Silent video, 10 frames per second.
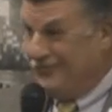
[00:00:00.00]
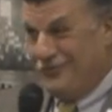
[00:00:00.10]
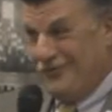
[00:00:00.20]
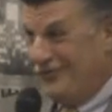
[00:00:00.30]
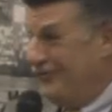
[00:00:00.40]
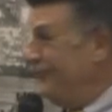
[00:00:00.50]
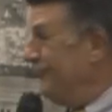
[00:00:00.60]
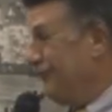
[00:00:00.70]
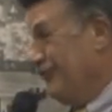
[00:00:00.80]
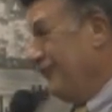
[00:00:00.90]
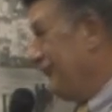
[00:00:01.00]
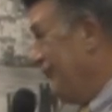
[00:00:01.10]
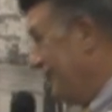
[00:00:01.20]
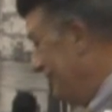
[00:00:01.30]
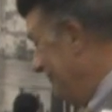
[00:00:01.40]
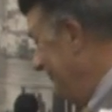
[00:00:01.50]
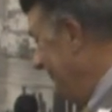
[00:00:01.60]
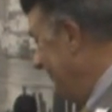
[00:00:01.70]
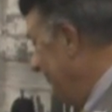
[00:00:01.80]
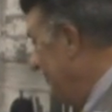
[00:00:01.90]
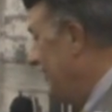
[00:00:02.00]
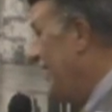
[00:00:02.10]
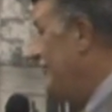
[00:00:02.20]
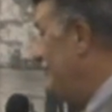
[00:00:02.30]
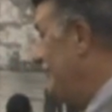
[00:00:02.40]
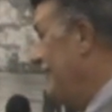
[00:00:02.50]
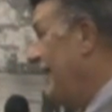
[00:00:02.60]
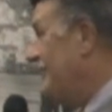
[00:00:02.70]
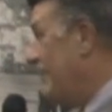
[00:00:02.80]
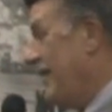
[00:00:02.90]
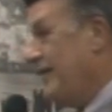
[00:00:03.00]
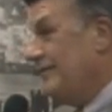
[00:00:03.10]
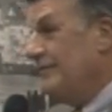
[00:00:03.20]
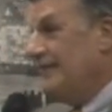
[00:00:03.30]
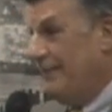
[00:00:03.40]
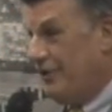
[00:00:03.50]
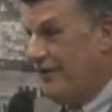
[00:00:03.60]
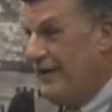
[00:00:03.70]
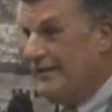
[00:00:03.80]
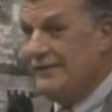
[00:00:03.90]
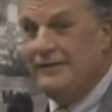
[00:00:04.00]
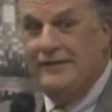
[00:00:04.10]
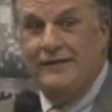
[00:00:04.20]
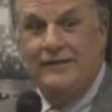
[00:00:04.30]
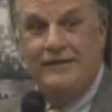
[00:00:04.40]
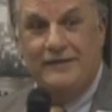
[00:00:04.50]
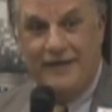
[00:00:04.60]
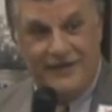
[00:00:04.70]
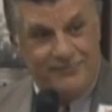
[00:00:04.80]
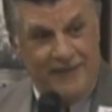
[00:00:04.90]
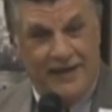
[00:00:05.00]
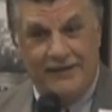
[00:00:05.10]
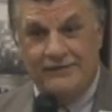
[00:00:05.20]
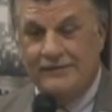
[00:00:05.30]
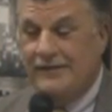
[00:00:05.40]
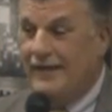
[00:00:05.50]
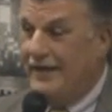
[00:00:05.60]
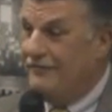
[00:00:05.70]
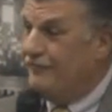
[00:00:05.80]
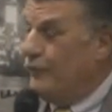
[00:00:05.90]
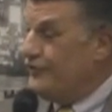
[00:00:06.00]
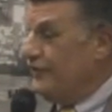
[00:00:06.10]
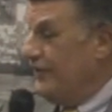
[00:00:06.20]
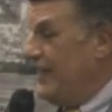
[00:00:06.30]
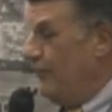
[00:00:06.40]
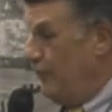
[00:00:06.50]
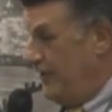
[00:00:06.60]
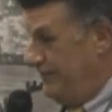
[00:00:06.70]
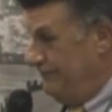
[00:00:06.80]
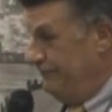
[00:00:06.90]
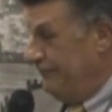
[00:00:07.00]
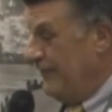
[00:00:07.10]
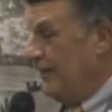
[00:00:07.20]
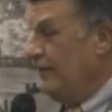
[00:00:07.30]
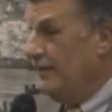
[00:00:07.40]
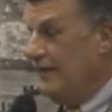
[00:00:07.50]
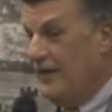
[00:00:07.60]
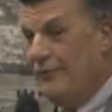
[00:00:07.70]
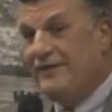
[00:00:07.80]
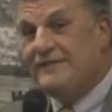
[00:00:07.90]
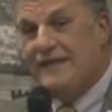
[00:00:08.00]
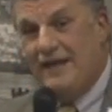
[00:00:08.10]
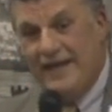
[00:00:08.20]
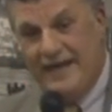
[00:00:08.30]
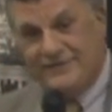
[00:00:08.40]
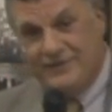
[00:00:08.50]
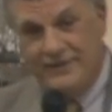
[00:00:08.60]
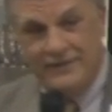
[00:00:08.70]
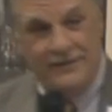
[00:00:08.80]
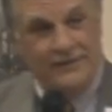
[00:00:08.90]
True, true, true. Nice man, Democrat, nice man, and fortunately I won. And I went to Tallahassee,